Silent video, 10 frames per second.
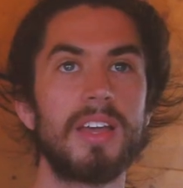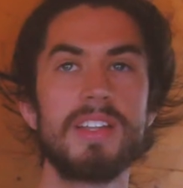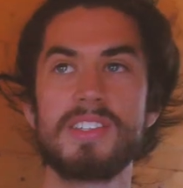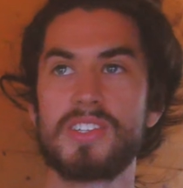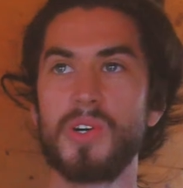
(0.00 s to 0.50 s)

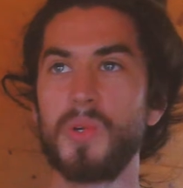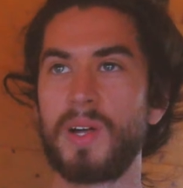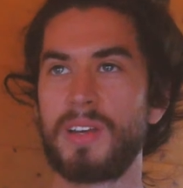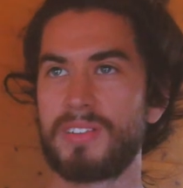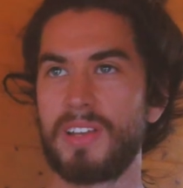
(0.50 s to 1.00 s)
In school
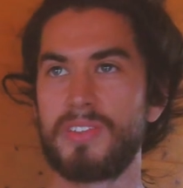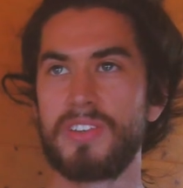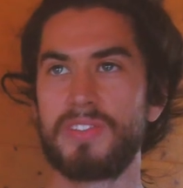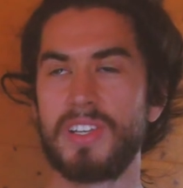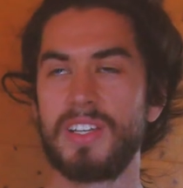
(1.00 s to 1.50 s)
when I was like
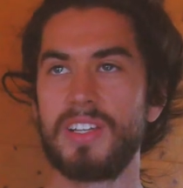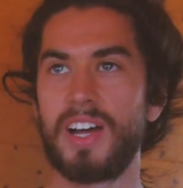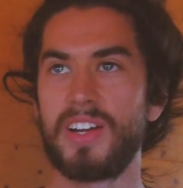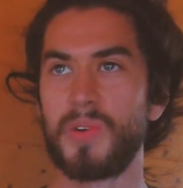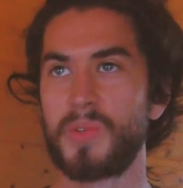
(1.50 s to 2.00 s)
fifteen,
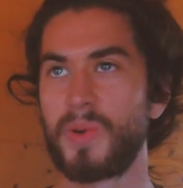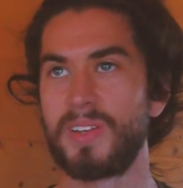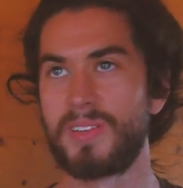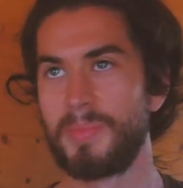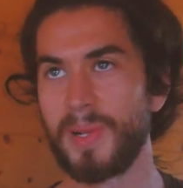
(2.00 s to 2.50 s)
I always
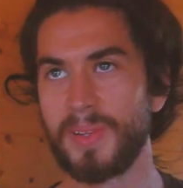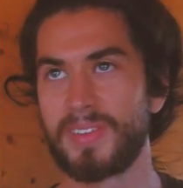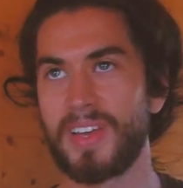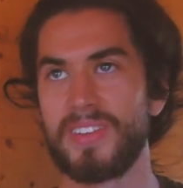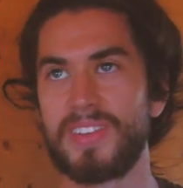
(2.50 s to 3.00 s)
wanted to build a
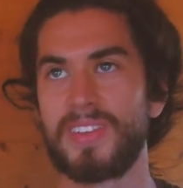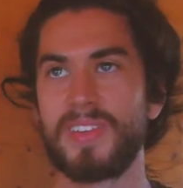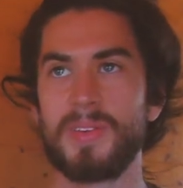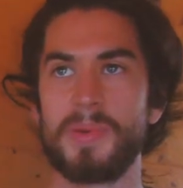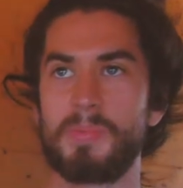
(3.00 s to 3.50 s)
sound
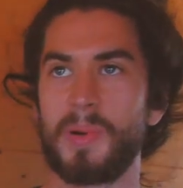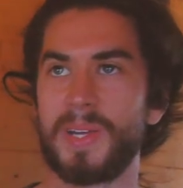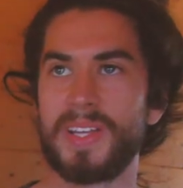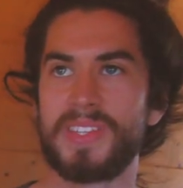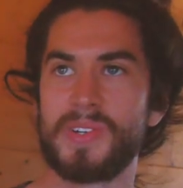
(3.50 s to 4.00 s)
system and put
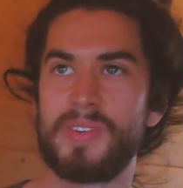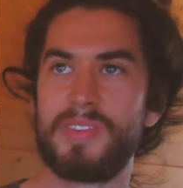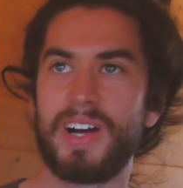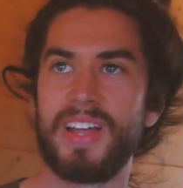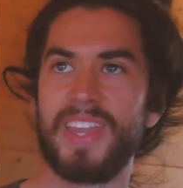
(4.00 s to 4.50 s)
it into a
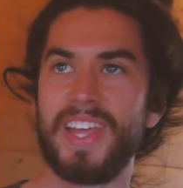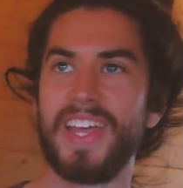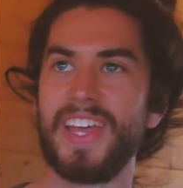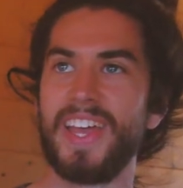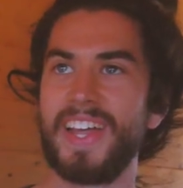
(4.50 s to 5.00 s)
van
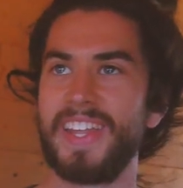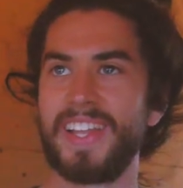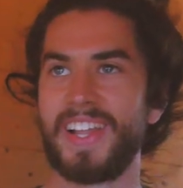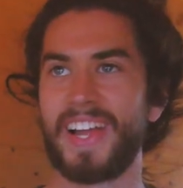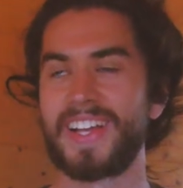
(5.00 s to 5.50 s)
and
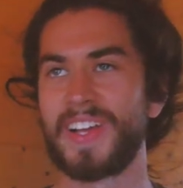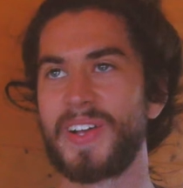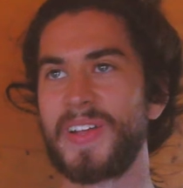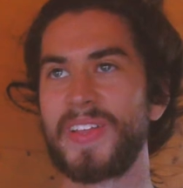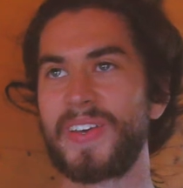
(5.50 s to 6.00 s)
then like
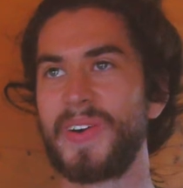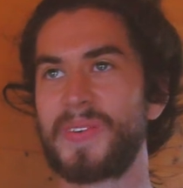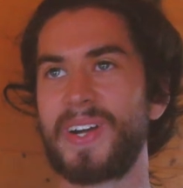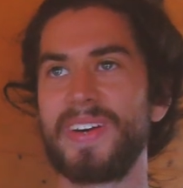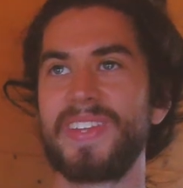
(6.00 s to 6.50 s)
go
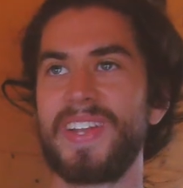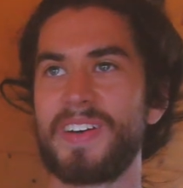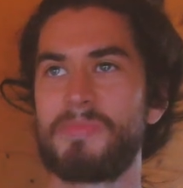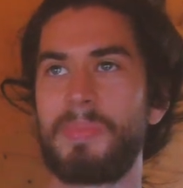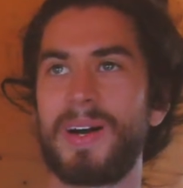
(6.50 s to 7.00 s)
around and
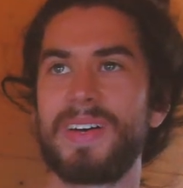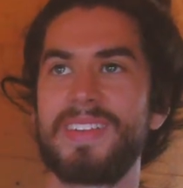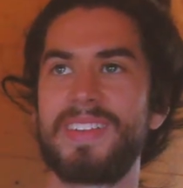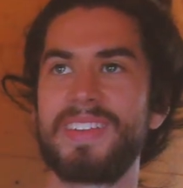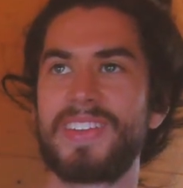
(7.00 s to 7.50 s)
have
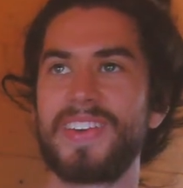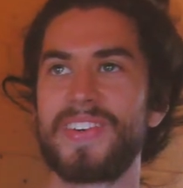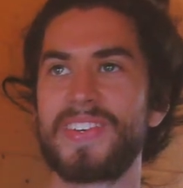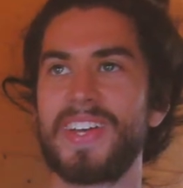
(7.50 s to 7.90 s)
parties and stuff.